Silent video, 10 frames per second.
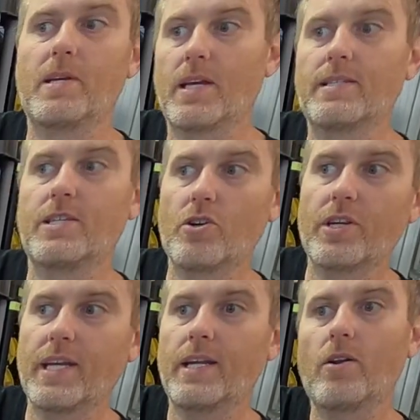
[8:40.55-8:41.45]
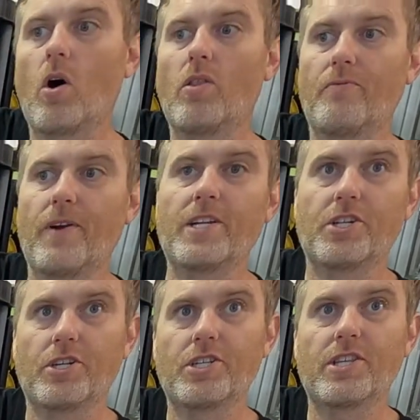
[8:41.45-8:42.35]
because you're getting all the fresh
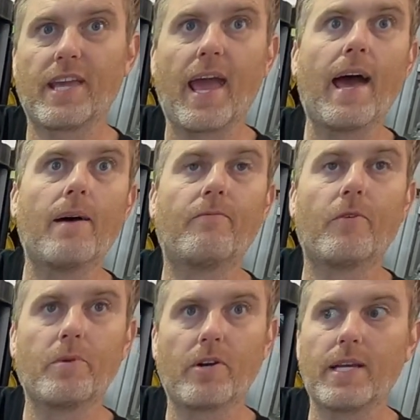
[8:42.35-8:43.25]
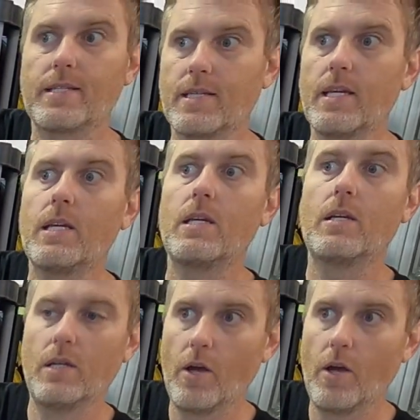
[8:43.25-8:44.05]
air into the cab from your AC